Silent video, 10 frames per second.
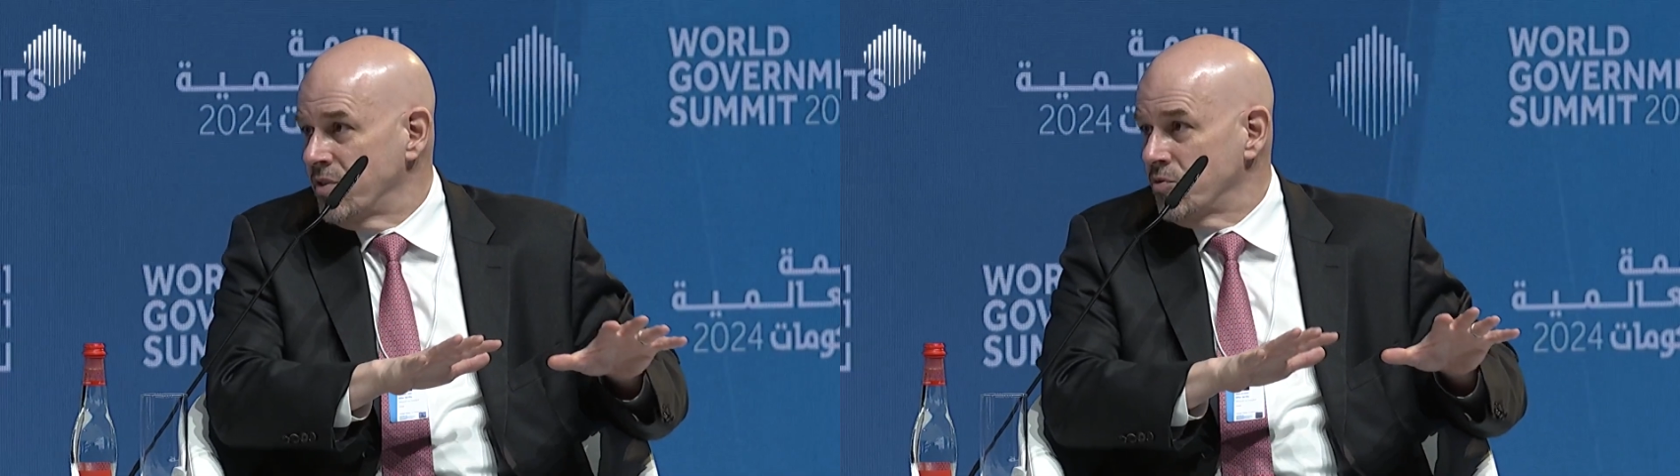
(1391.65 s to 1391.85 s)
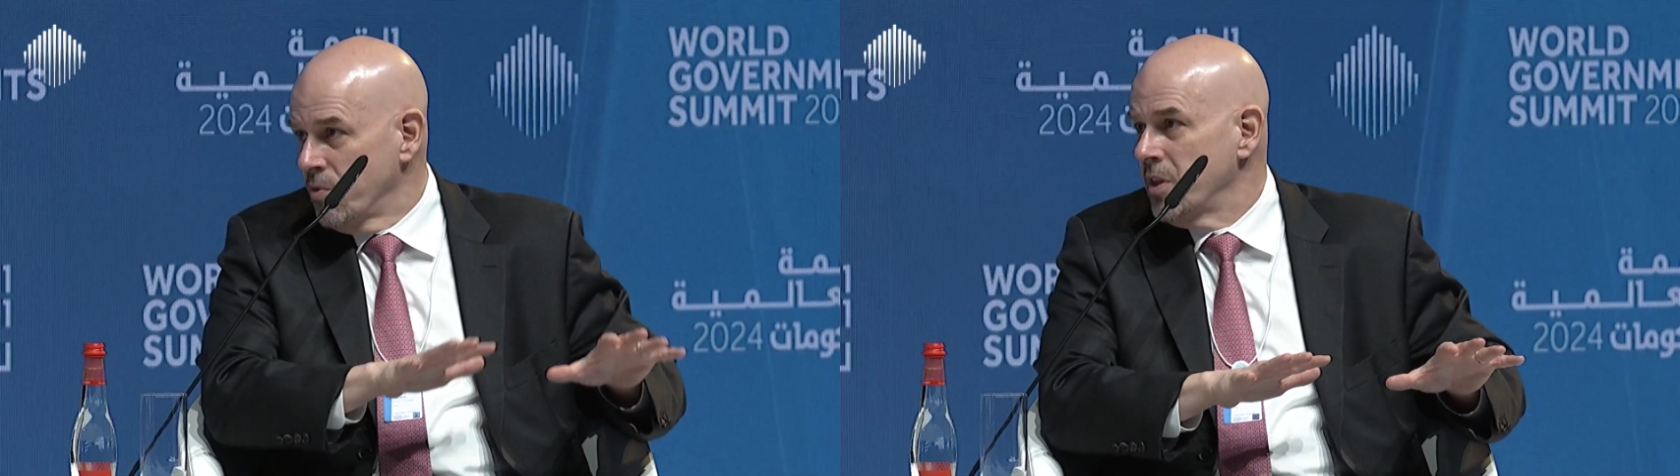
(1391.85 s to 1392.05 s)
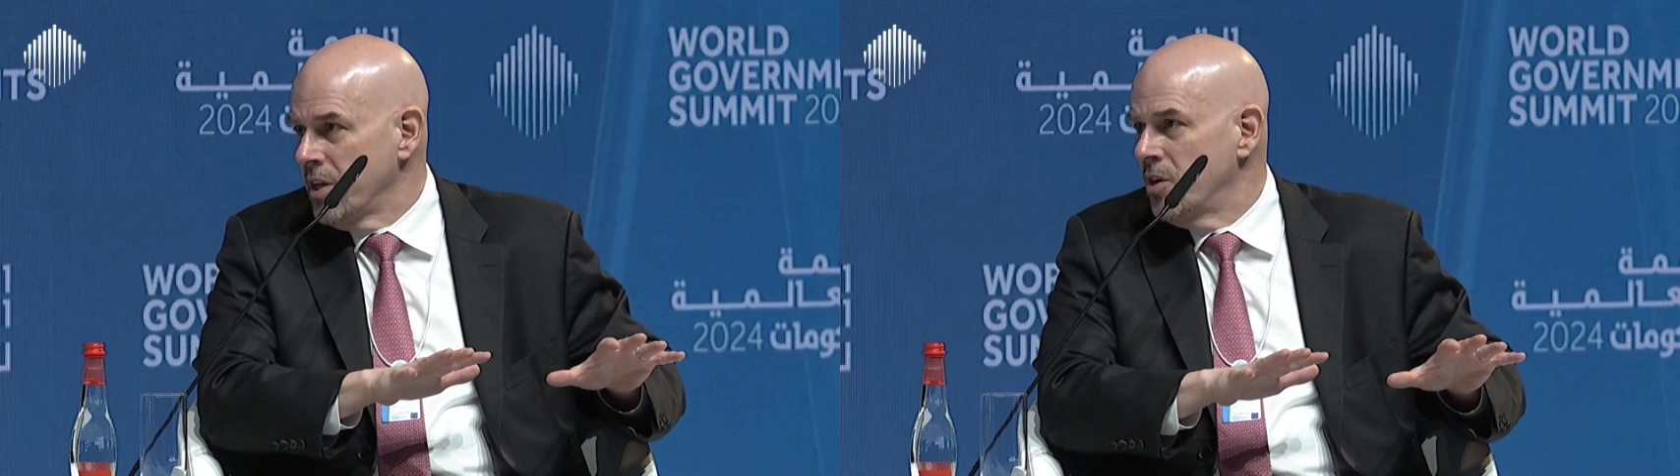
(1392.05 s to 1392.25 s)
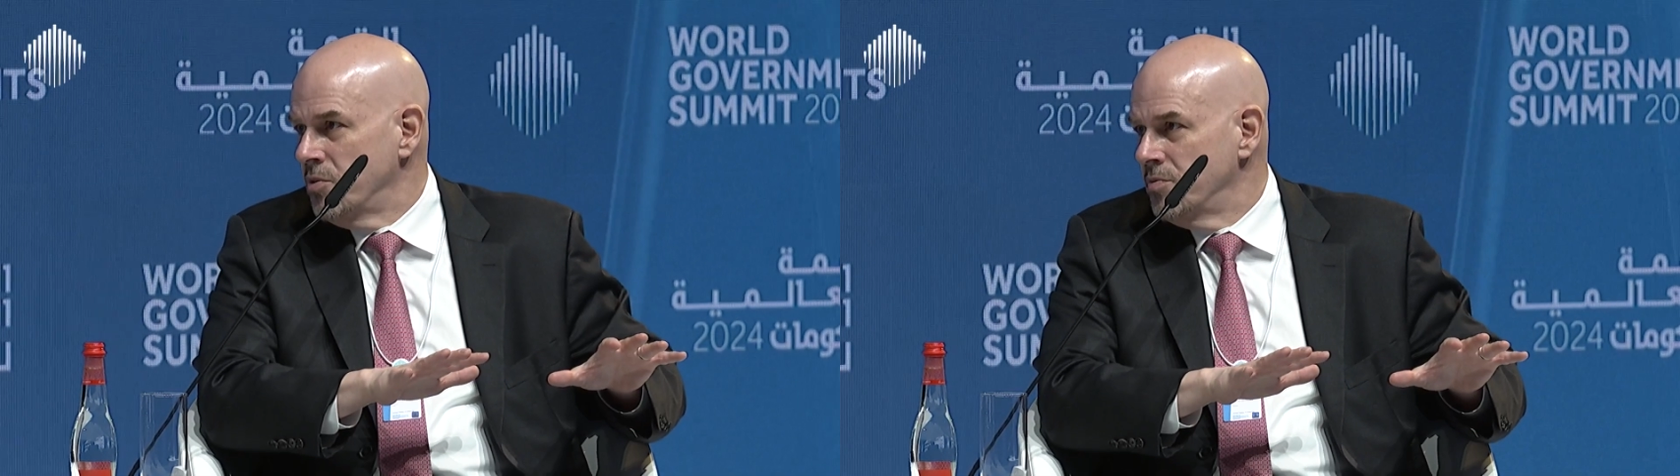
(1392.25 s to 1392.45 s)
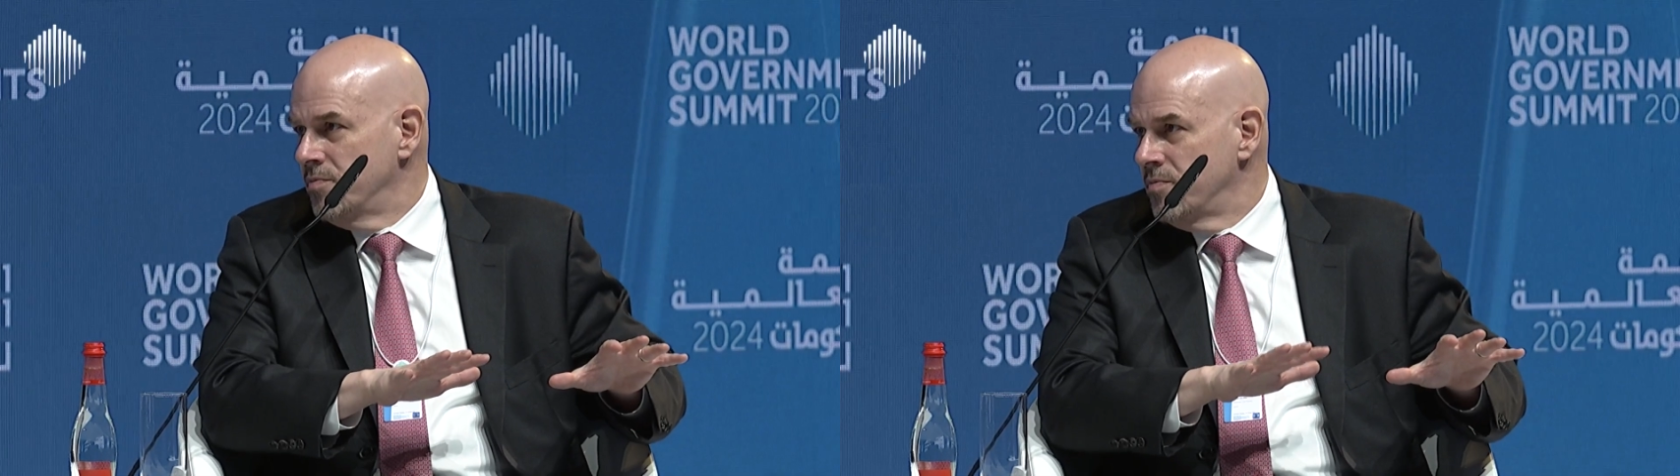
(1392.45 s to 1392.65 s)
is really
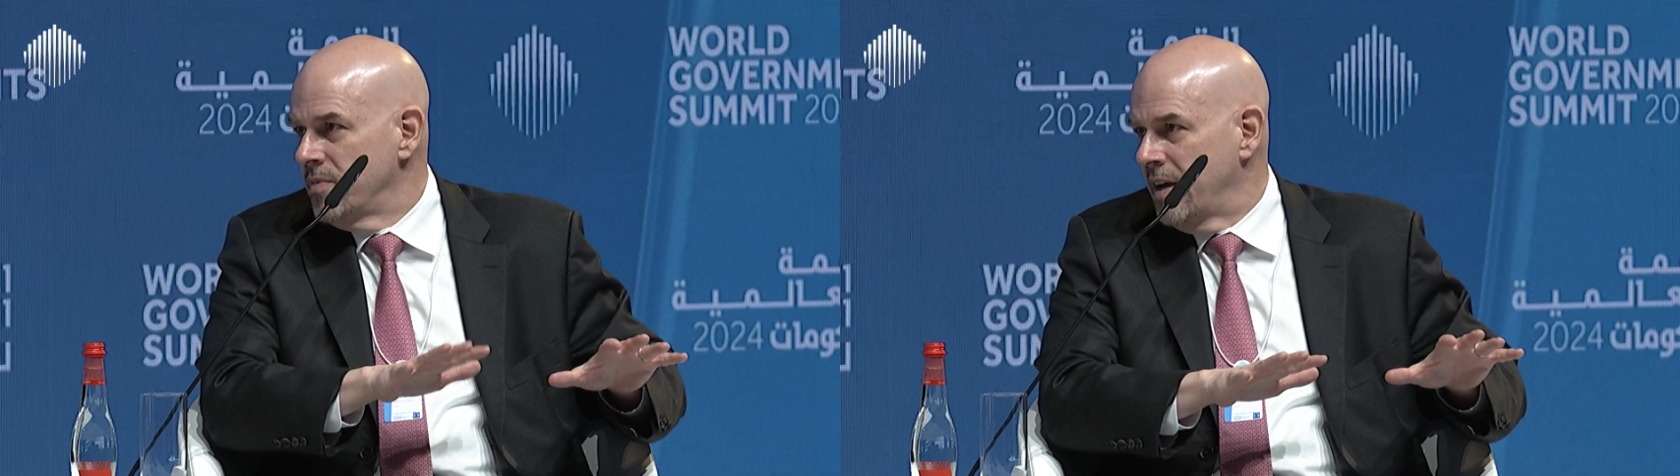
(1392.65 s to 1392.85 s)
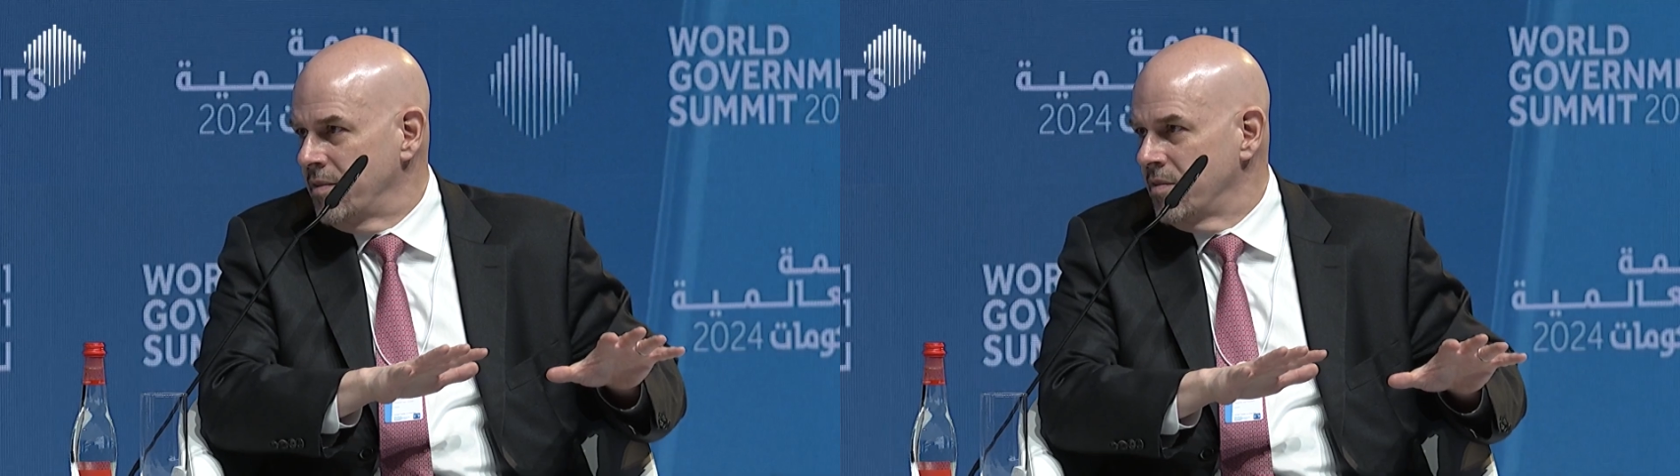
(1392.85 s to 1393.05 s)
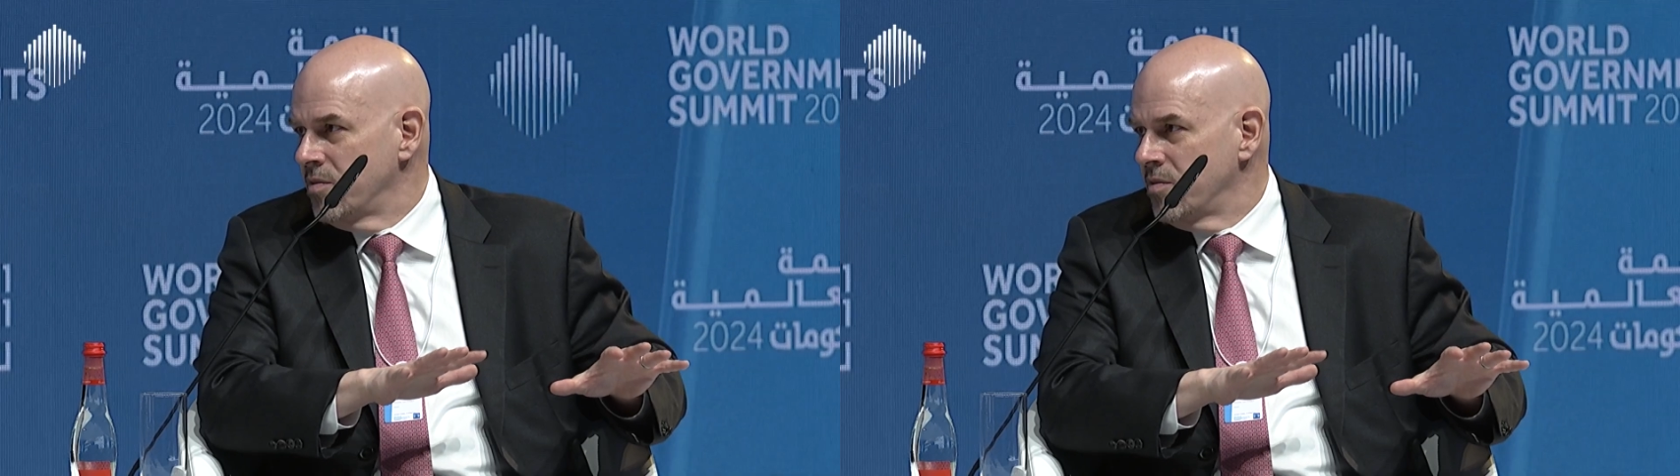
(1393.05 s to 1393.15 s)
old, right?